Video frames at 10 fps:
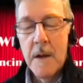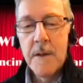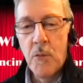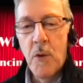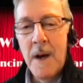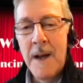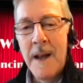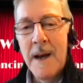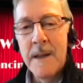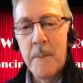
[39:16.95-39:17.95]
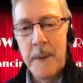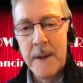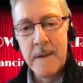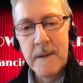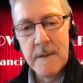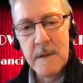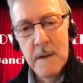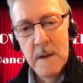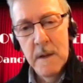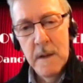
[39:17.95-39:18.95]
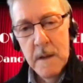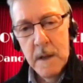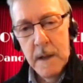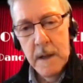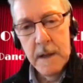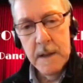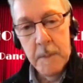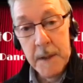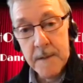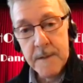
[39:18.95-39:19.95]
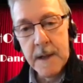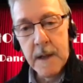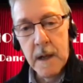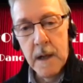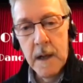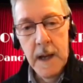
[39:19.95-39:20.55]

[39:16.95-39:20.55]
The Royal had the biggest single